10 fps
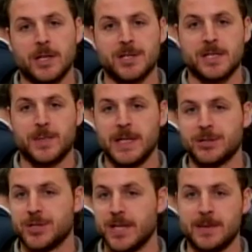budget
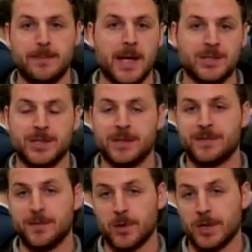speech didn't mention
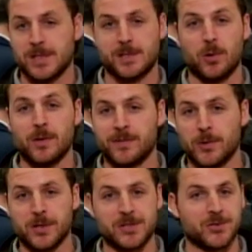forest or
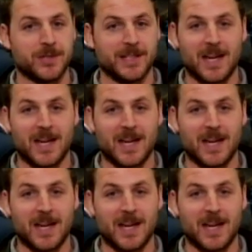forestry